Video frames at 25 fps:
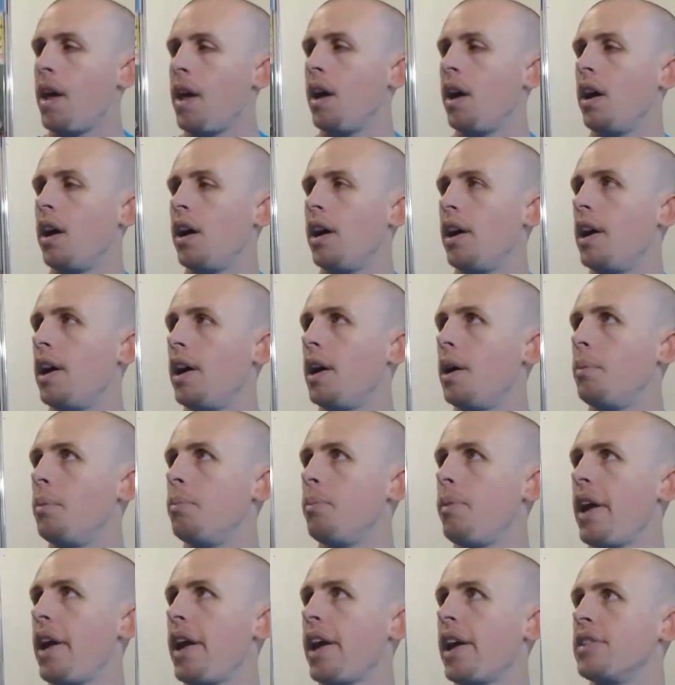
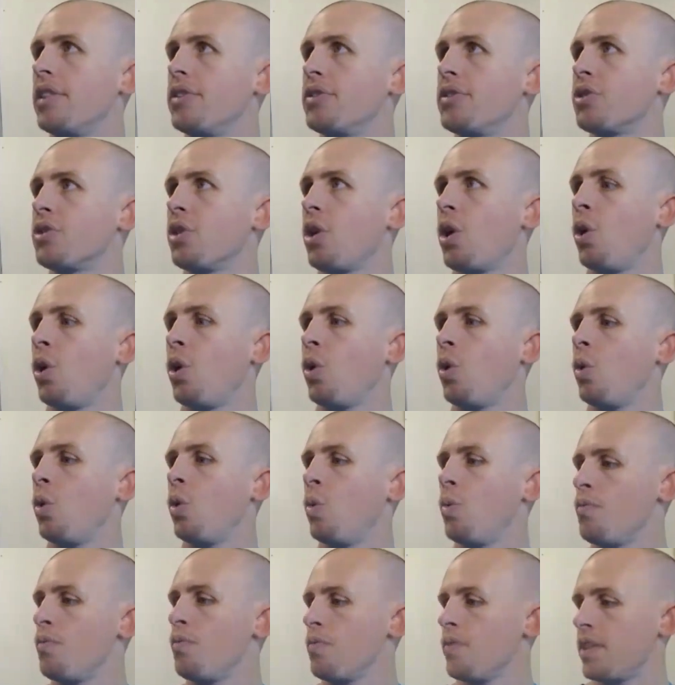And
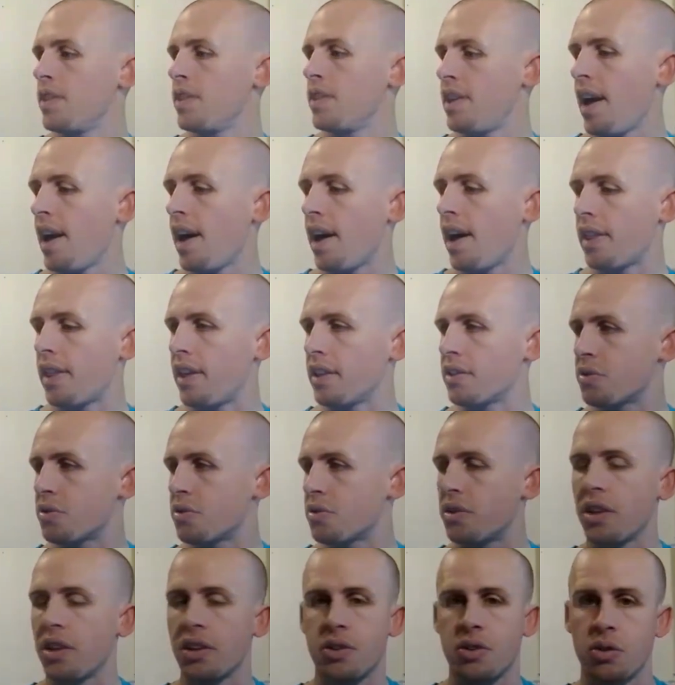so yeah,
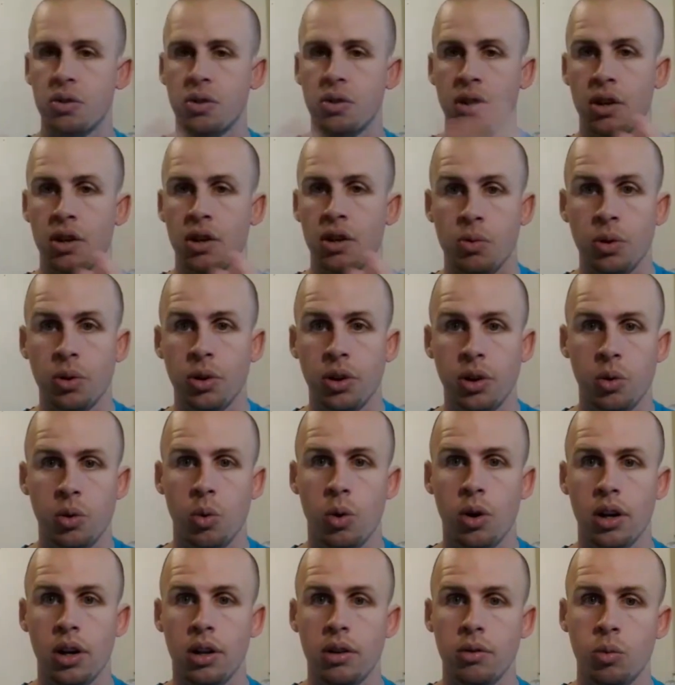that's really
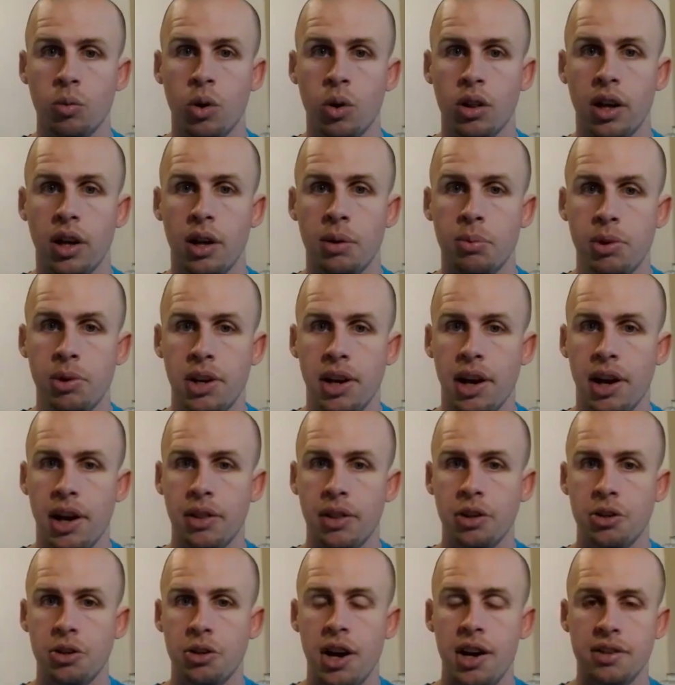what led me down
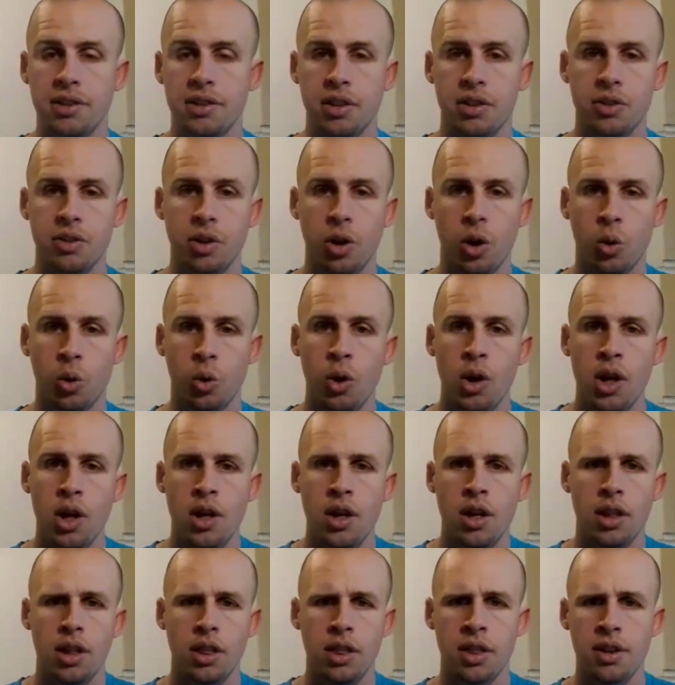the chase. And so
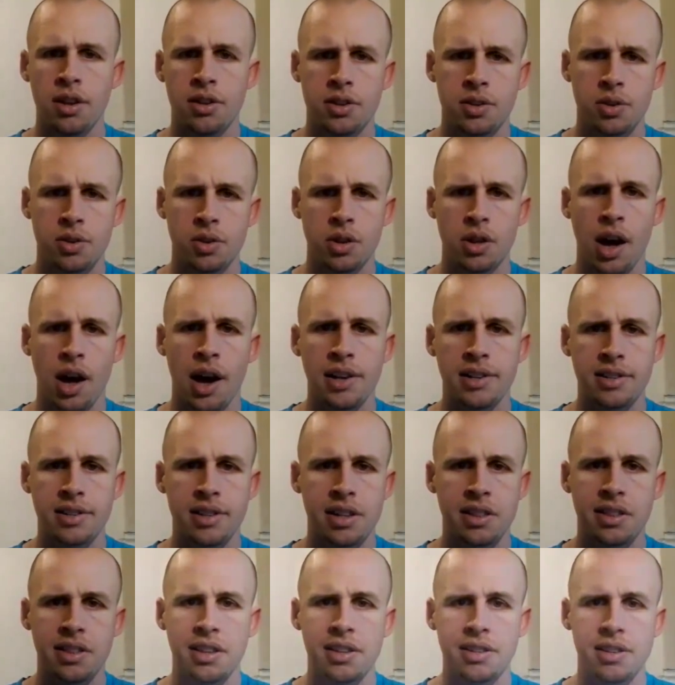this I
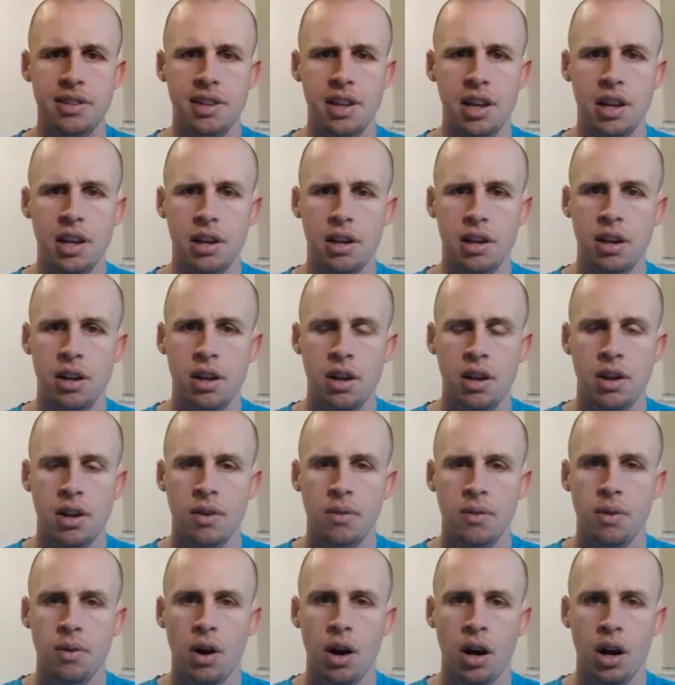sent this in,
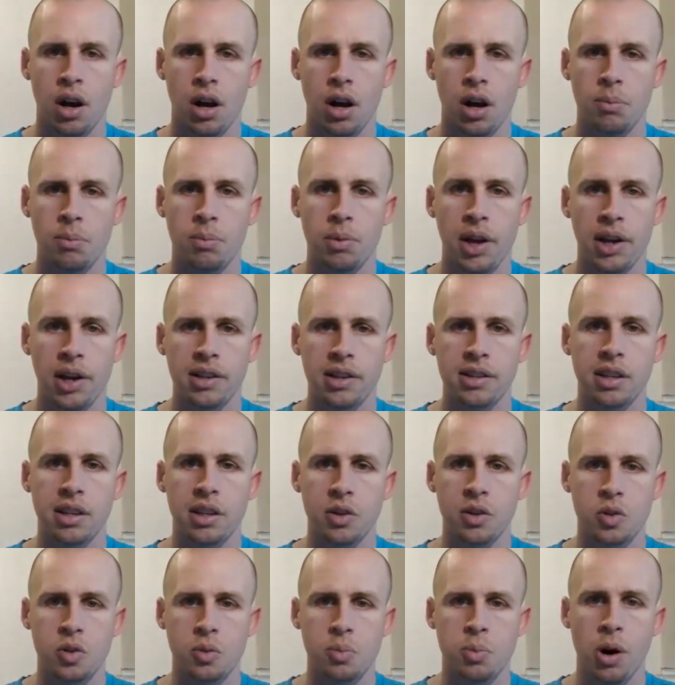like I said,
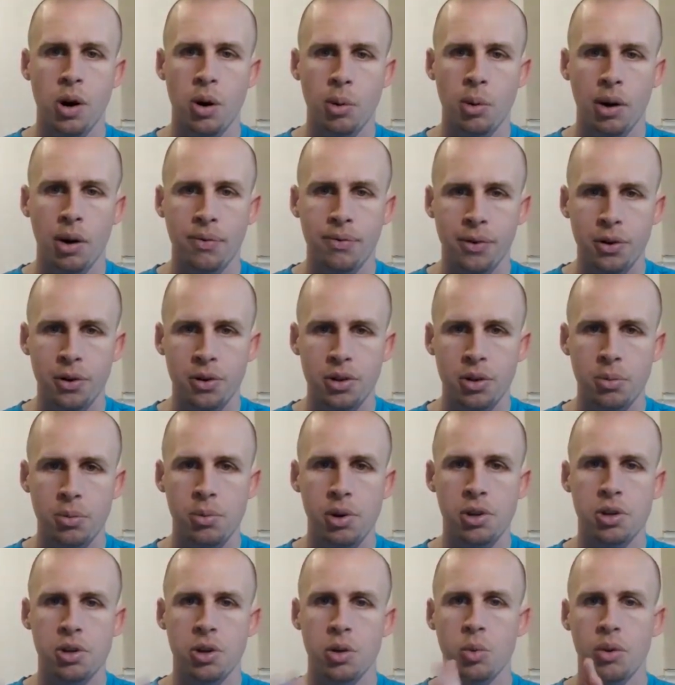this was part of my first
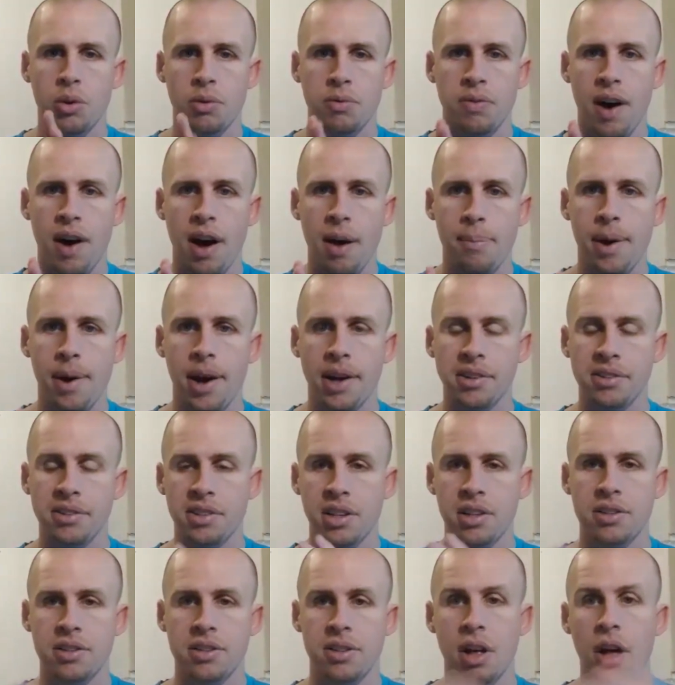submission with 5
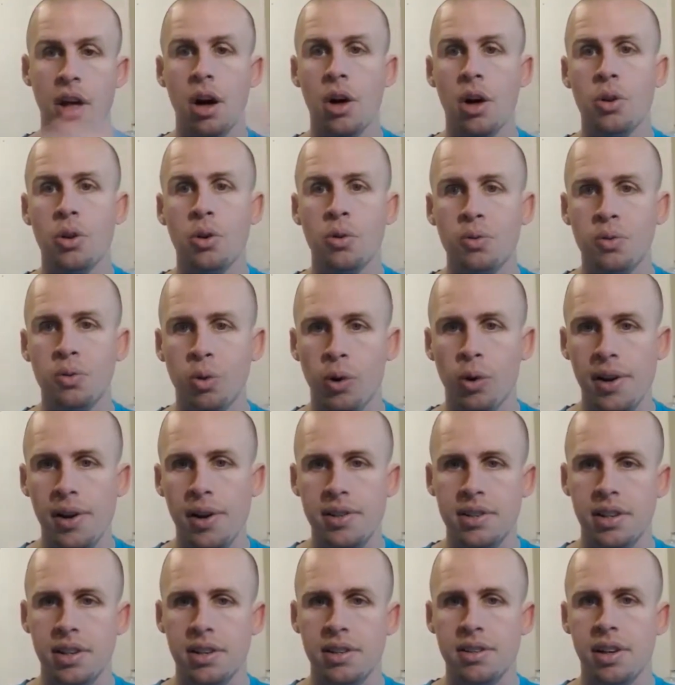magazines. The other 4 I
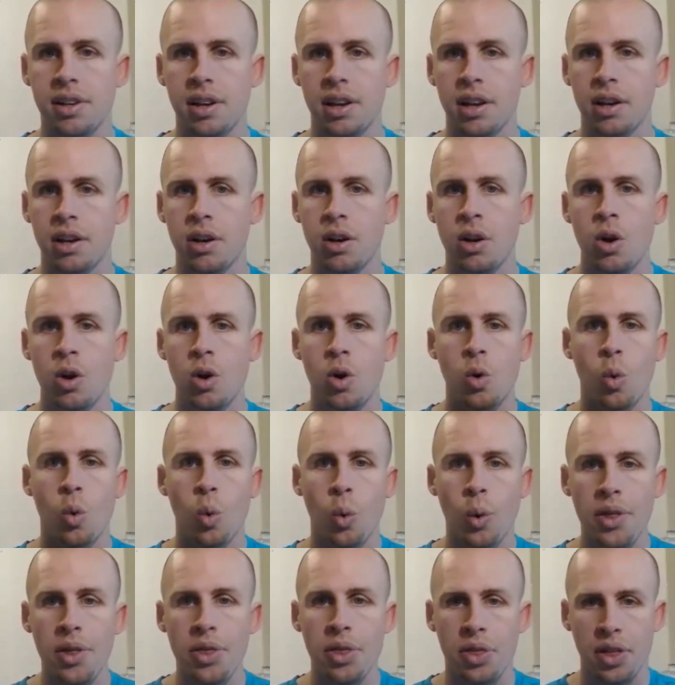sent in
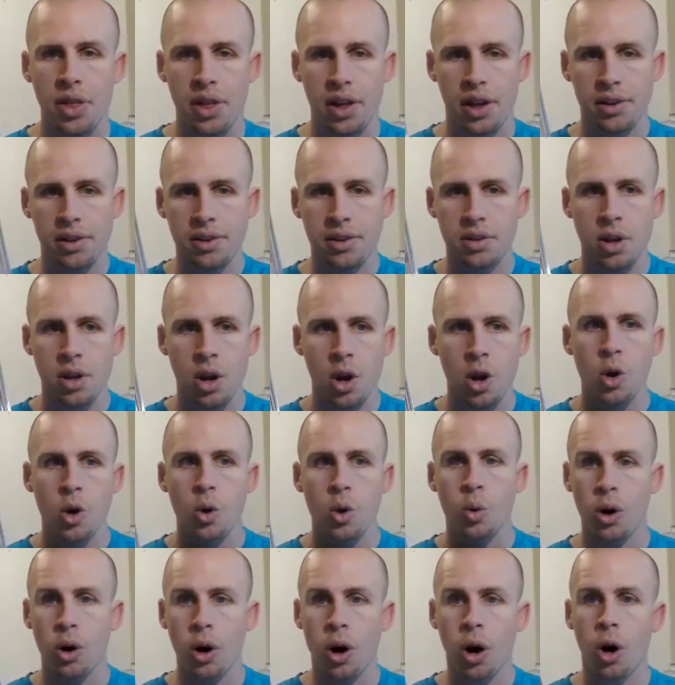with this
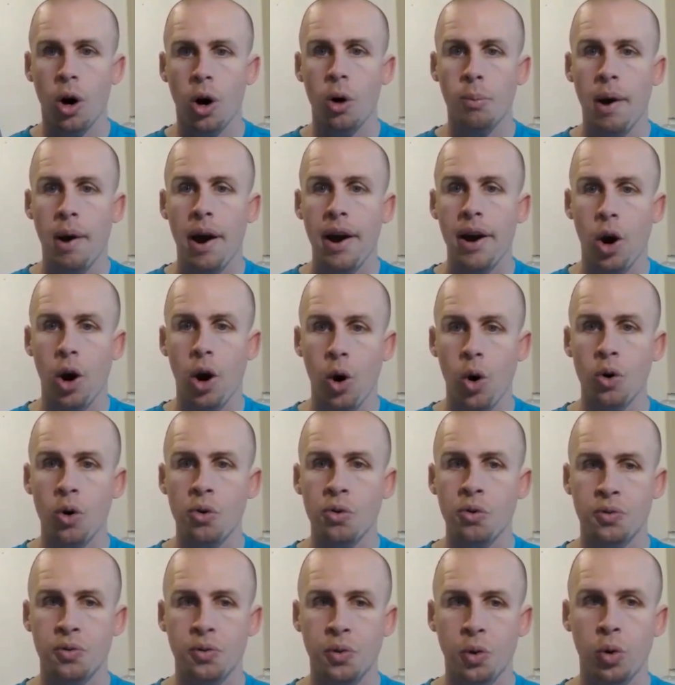were all my
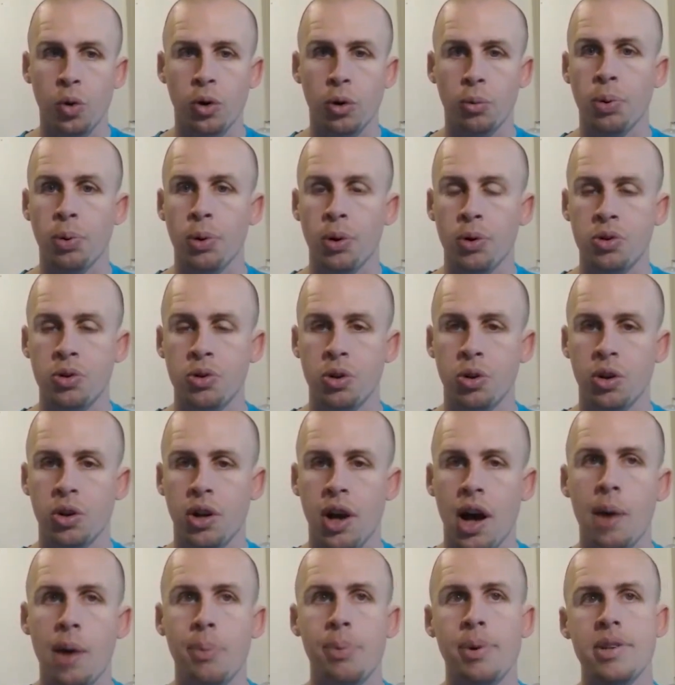own 4 personal
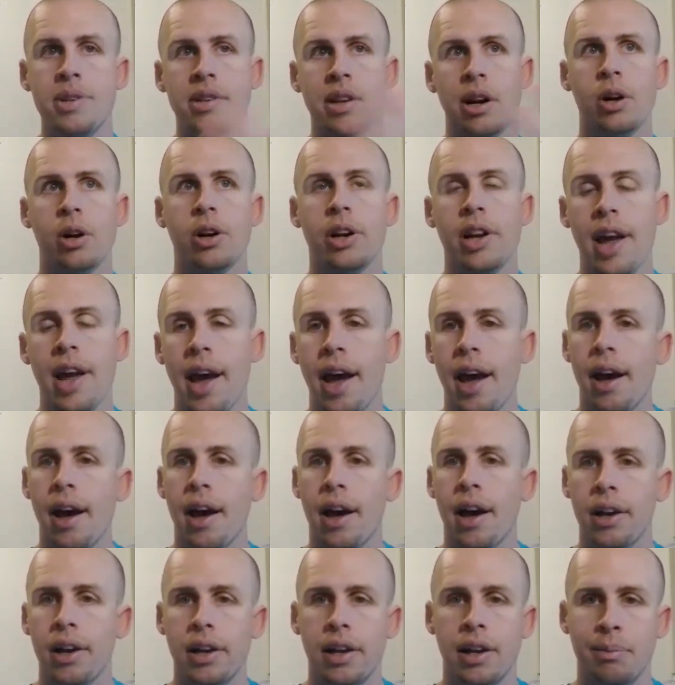copies that I already
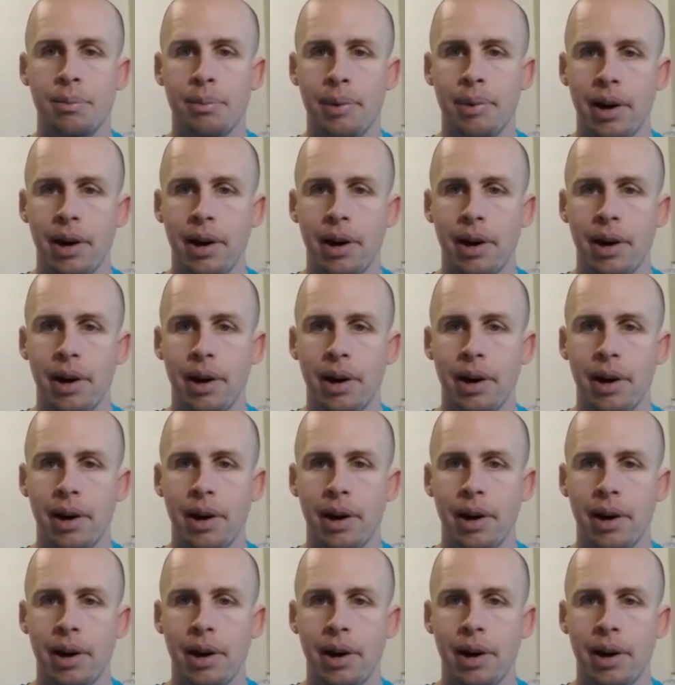had in